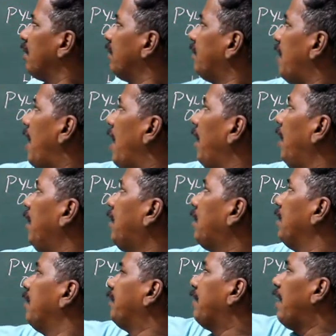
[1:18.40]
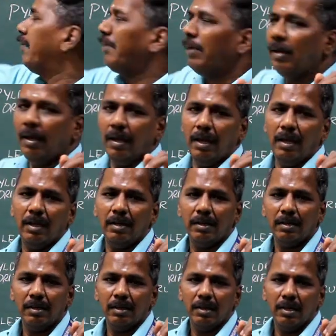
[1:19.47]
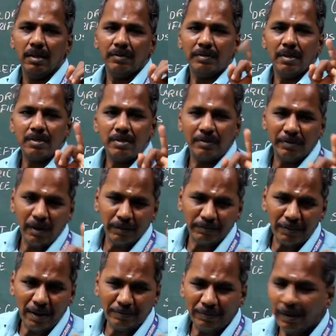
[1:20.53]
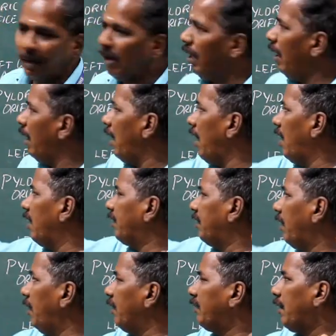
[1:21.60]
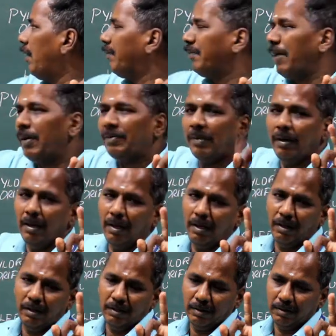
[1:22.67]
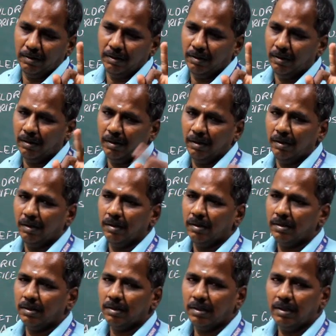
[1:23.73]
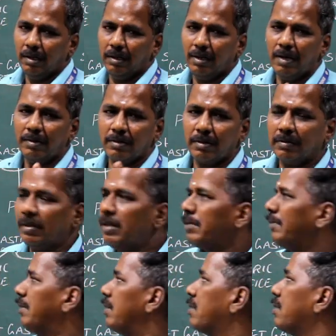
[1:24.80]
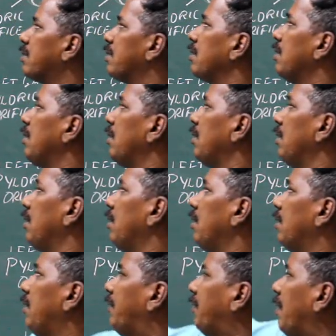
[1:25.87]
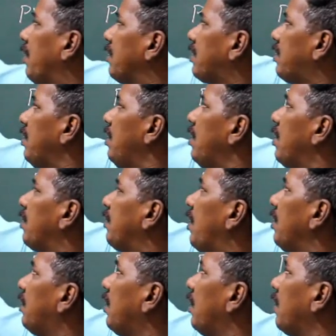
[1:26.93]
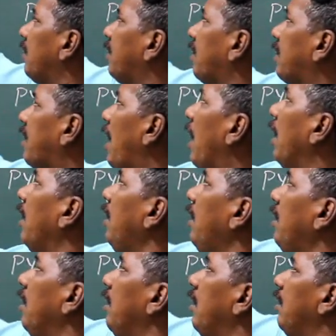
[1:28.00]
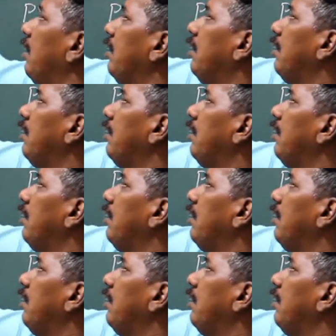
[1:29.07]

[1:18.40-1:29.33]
valid papillae, pungiform papillae, and filiform papillae. Three types of taste buds. The posterior 1/3 of the tongue